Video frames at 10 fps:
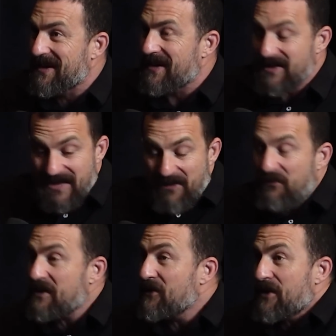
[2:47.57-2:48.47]
because they
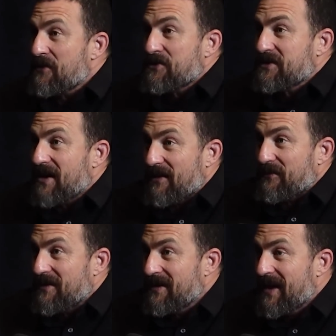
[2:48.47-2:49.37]
feel other
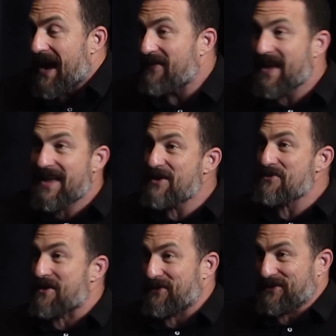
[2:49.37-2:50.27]
stuff and they
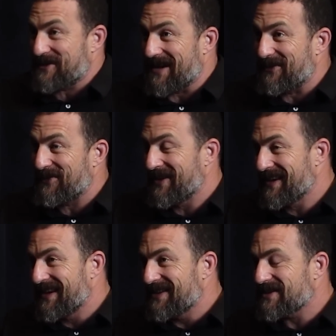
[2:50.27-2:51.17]
hear other stuff.
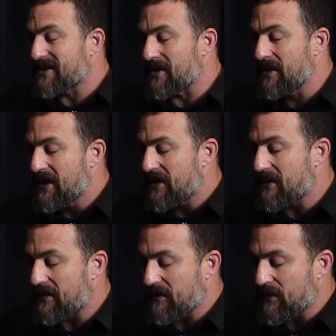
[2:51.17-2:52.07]
So
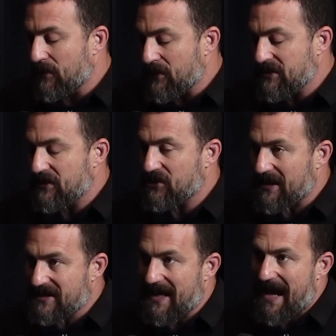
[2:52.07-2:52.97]
you learn to
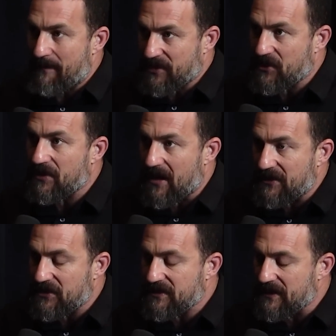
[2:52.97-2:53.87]
adjust that aperture
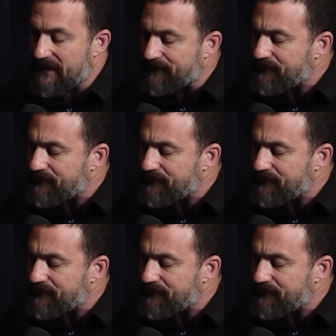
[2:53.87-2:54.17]
consciously.